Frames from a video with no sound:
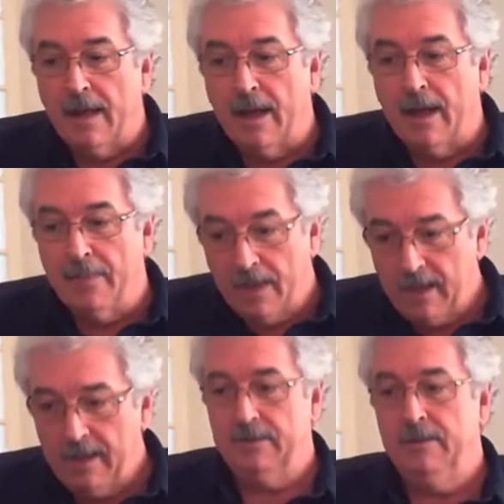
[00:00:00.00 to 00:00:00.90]
And
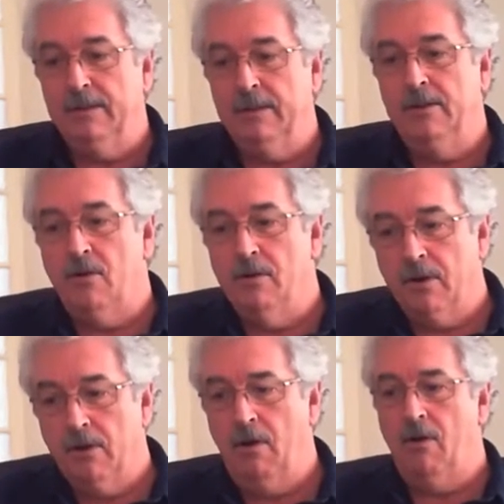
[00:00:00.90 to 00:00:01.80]
then in Hong
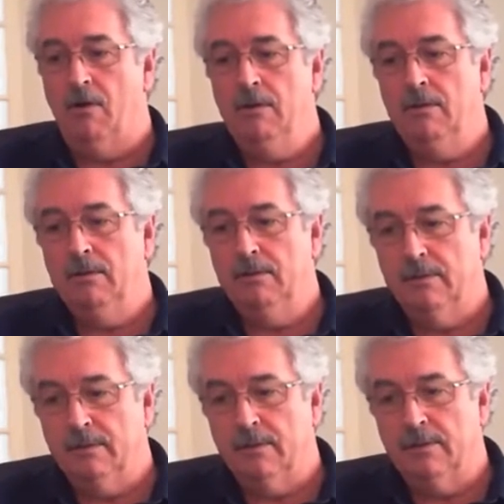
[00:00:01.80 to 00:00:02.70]
Kong
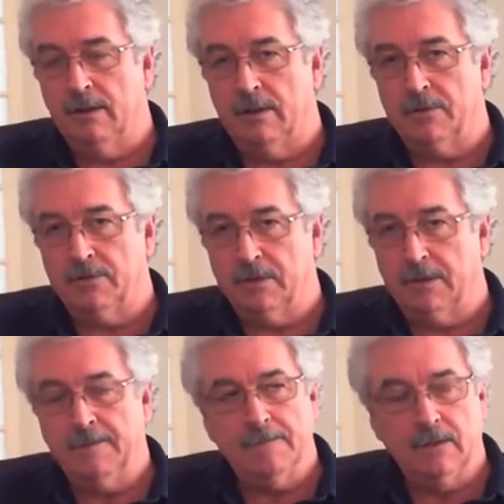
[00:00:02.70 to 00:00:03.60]
last
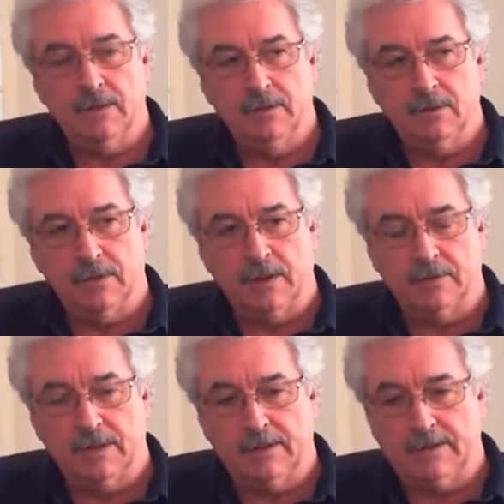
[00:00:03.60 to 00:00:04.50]
year, in
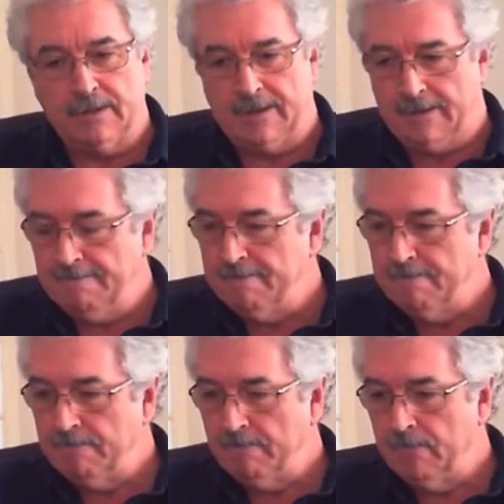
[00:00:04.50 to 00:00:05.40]
2018,
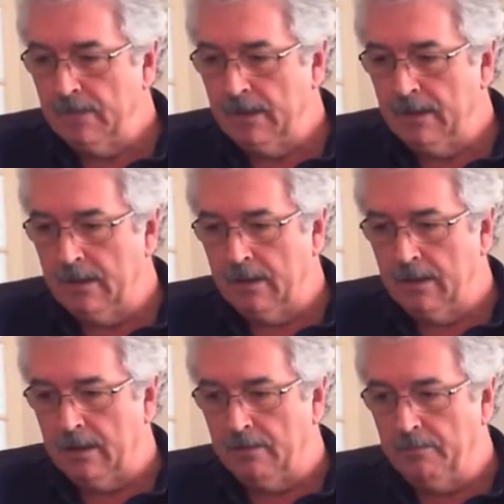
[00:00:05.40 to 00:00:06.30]

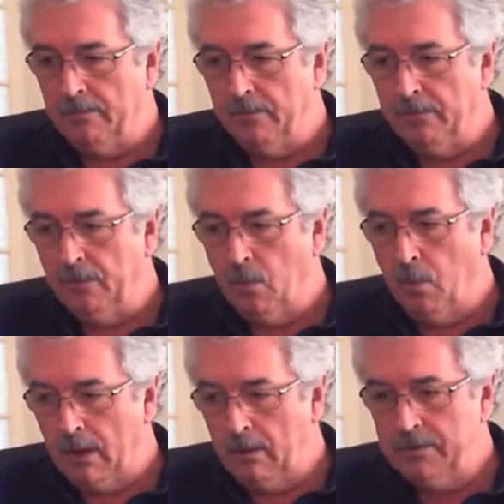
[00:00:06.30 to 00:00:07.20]
the
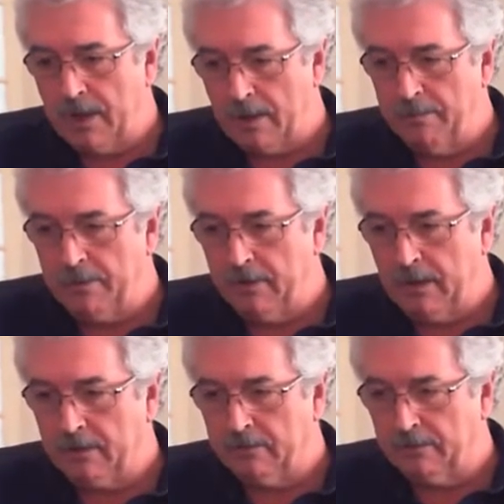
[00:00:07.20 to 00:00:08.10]
world champion
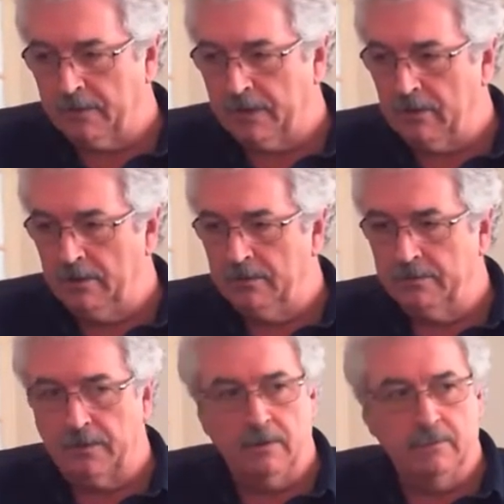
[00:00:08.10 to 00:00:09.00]
out of a field
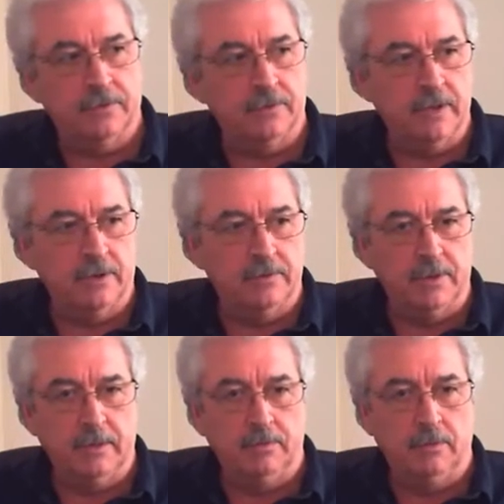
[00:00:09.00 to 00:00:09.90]
of over 300
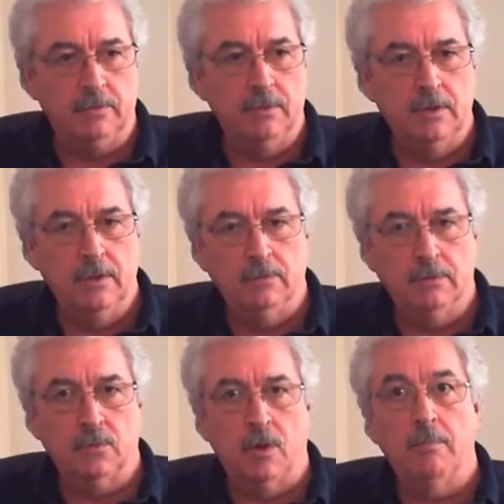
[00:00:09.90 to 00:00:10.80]
people
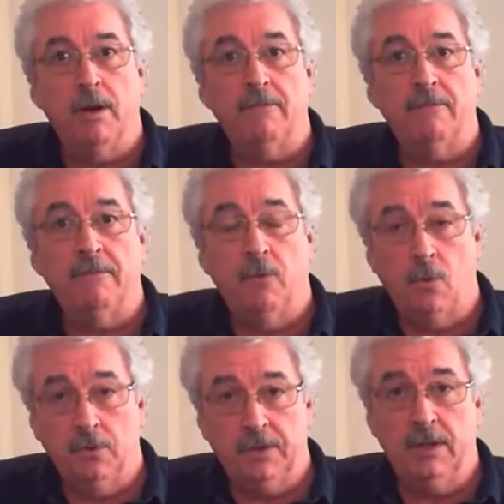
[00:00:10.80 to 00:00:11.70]
was won by a
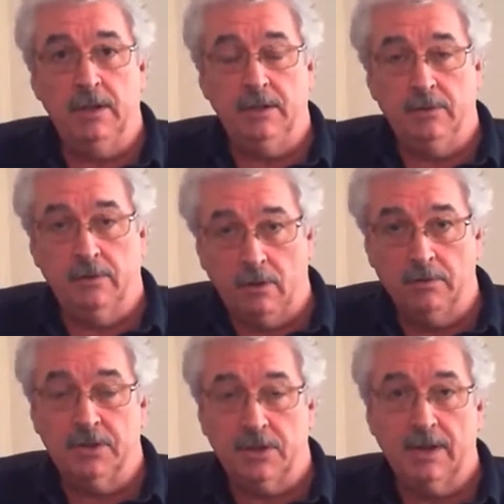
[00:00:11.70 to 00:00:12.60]

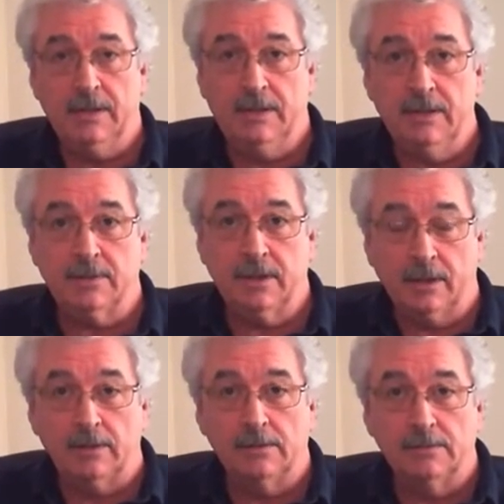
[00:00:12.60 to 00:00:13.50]
14-year-old Chinese
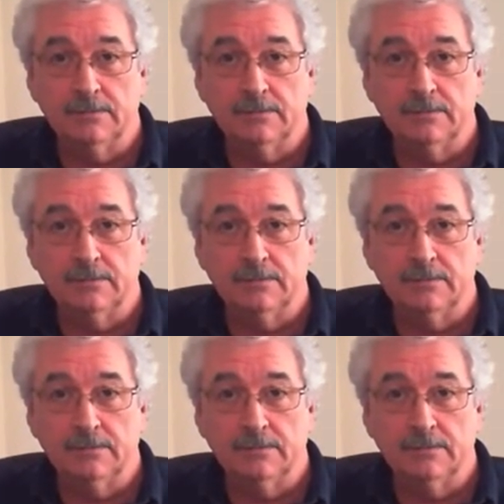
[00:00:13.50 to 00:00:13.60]
girl.